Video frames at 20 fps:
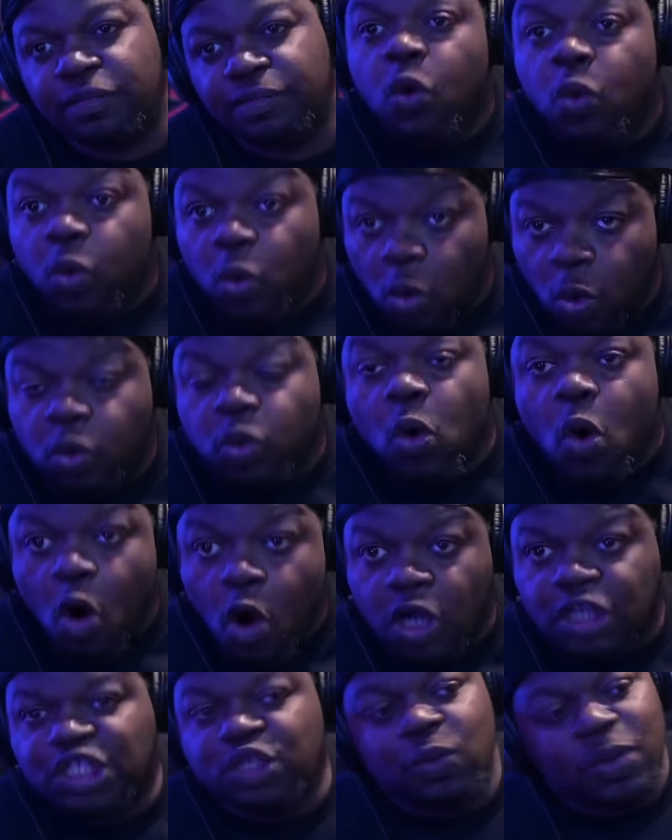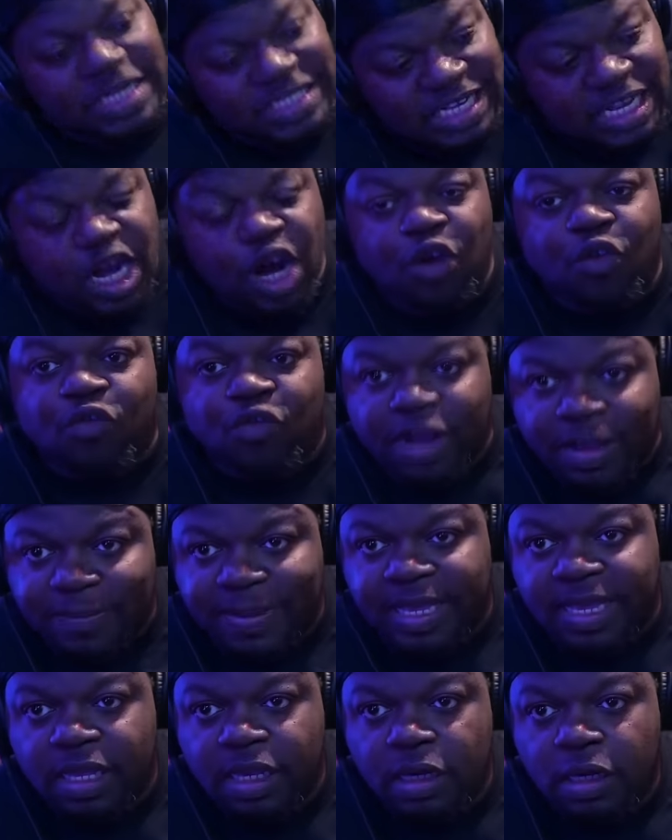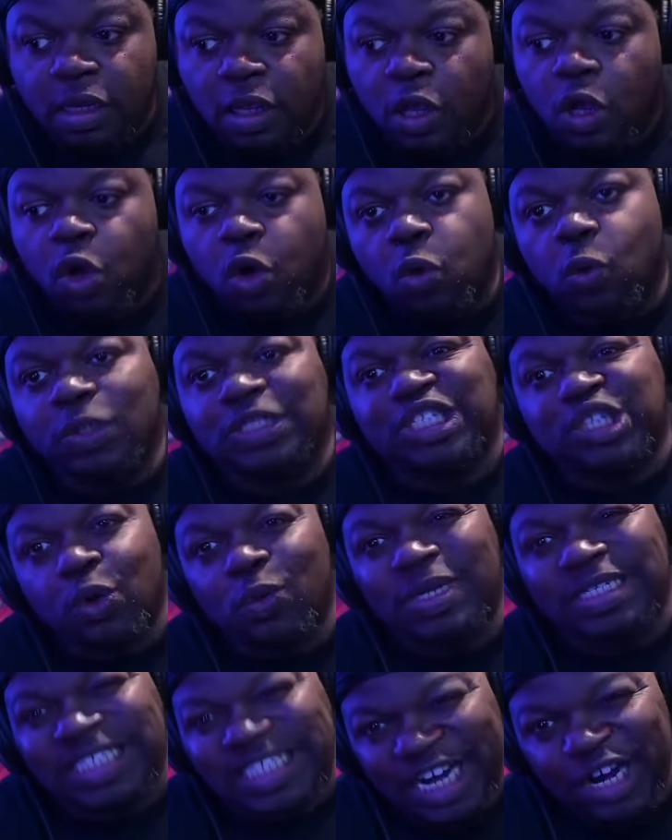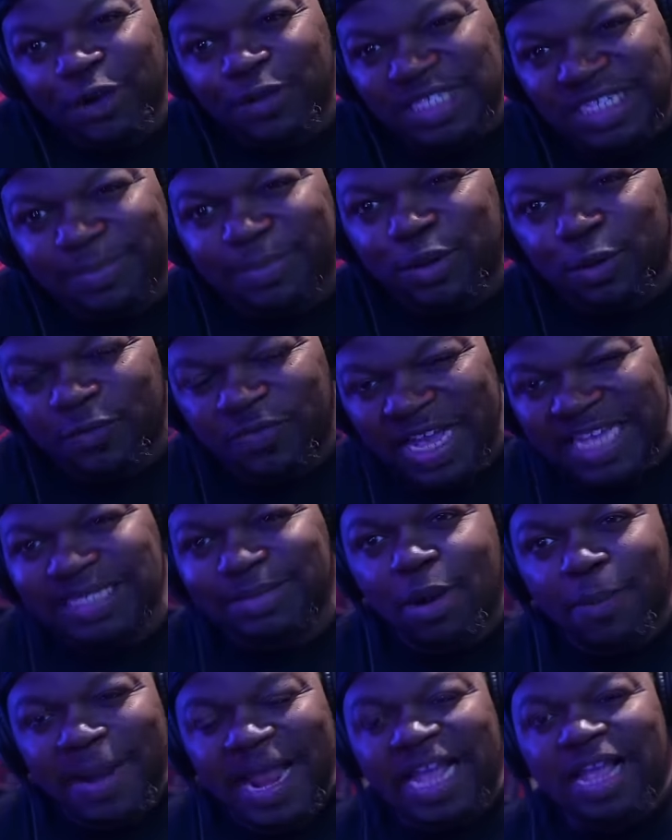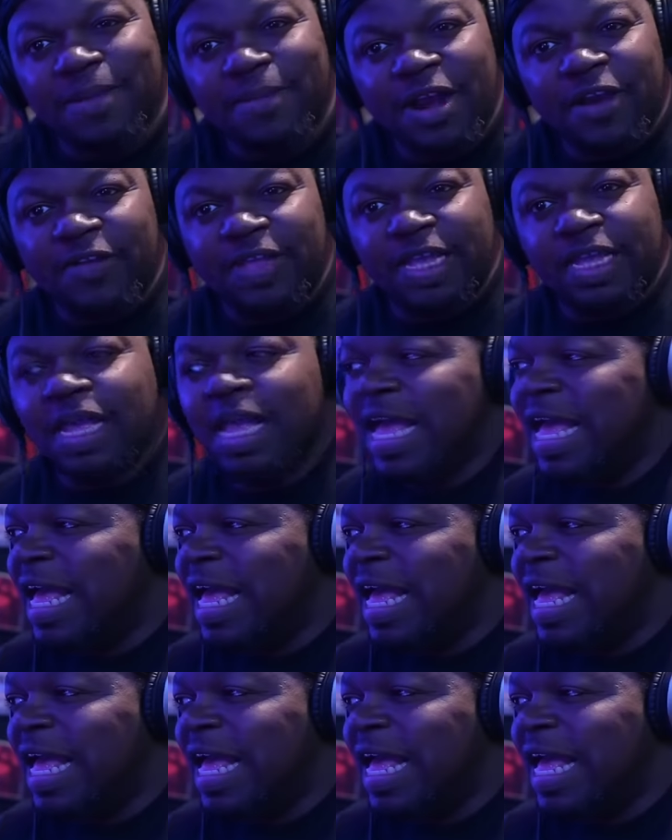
who, who also is a Caribbean who was doing stereotypical things about Black American.